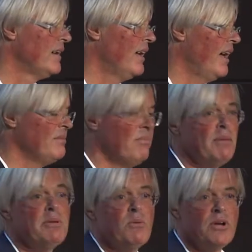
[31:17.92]
And
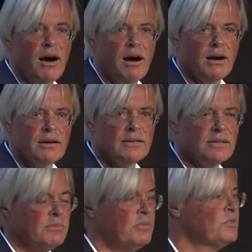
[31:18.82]
maybe we are,
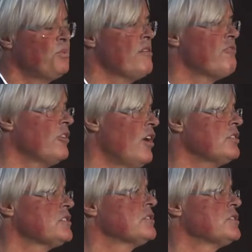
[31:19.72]
but we have
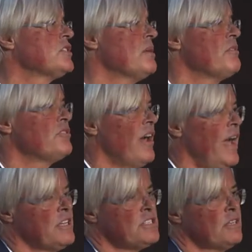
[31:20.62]
lost some of the
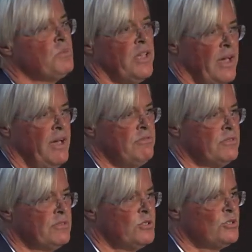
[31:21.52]
edge that we have.
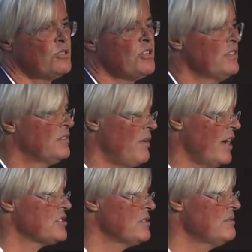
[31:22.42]
Social
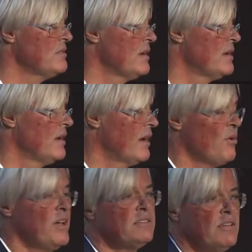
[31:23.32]
interaction,
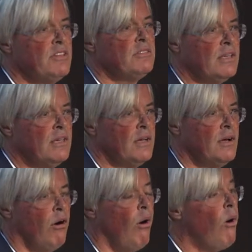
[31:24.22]
creativity,
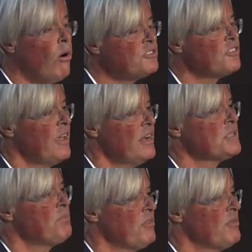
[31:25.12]
all skills
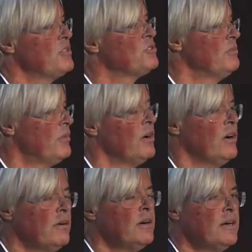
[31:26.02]
possibly tomorrow
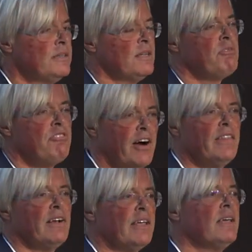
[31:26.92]
that
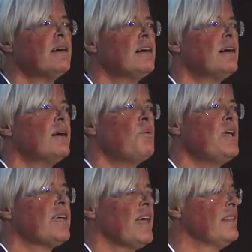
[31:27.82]
finally we
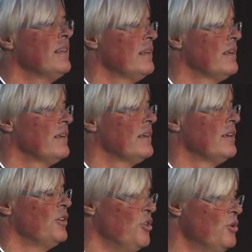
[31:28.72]
can
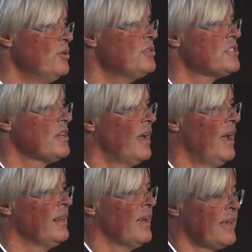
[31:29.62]
use
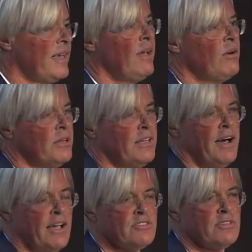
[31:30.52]
and
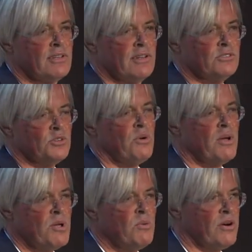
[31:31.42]
rehumanize the way
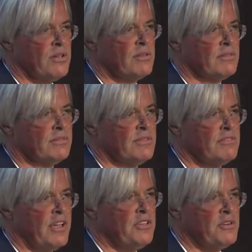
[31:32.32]
we work.
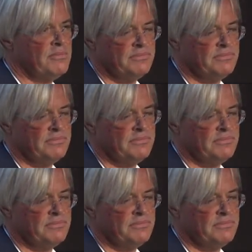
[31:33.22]
Thank you.